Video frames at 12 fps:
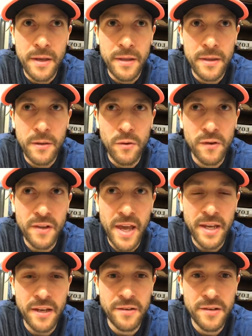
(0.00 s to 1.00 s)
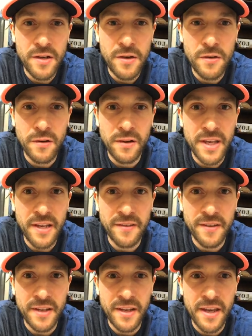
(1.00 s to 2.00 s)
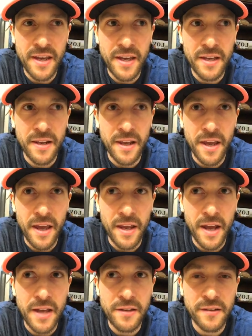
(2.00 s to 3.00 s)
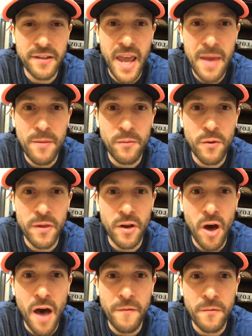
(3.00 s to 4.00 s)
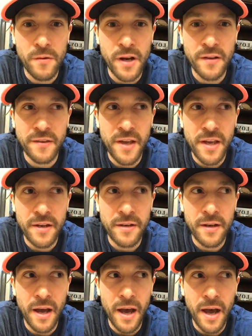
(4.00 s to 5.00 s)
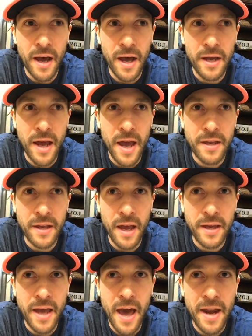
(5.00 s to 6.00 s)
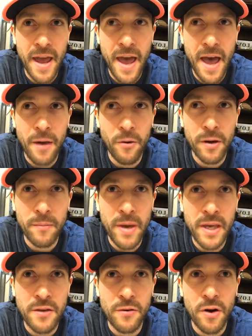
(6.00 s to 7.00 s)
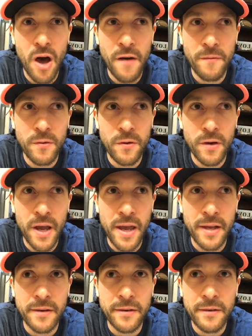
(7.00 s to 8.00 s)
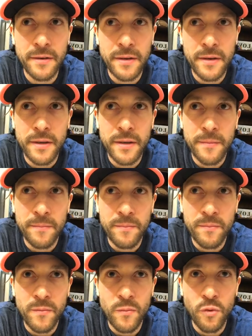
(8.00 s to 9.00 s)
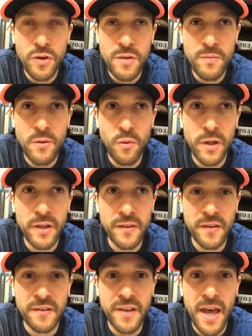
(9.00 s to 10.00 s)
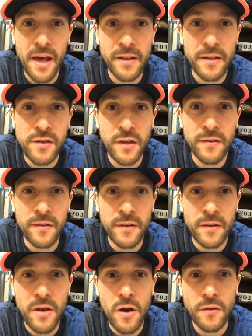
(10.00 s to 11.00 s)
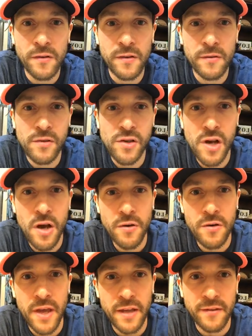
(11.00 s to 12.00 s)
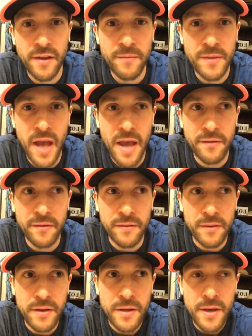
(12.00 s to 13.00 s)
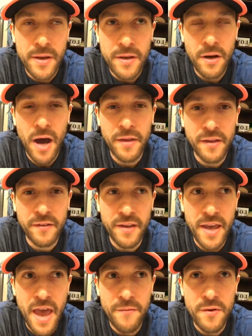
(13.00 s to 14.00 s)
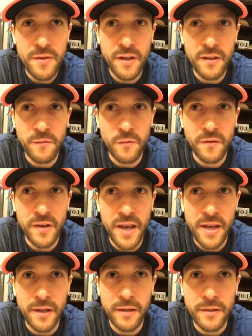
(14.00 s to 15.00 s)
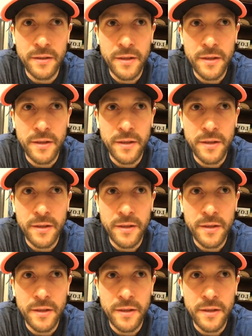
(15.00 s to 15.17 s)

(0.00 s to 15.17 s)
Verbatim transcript: There was like a dude leasing it, and I just came in with an offer and I said, I, I, I gotta, I wanna make you an offer and would you be willing to sell? And it just goes to show you that sometimes, you know how they say everything's for sale?